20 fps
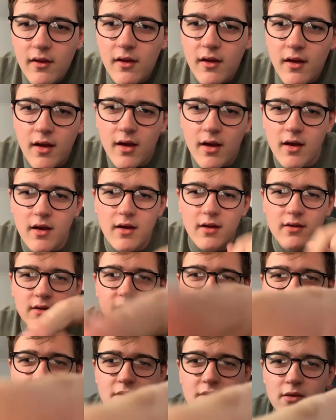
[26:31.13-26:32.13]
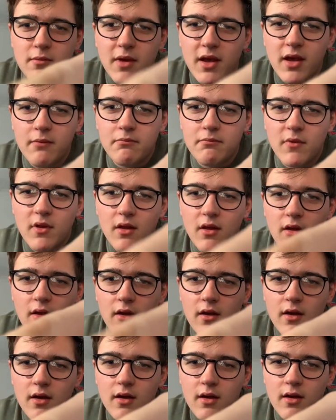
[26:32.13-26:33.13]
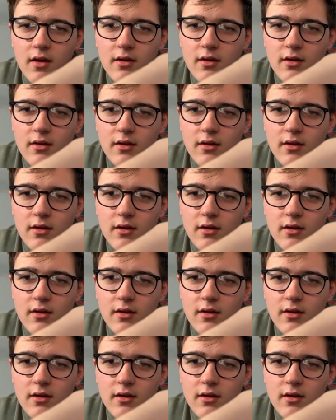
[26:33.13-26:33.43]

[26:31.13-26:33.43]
Nice to meet you, mate. Yeah,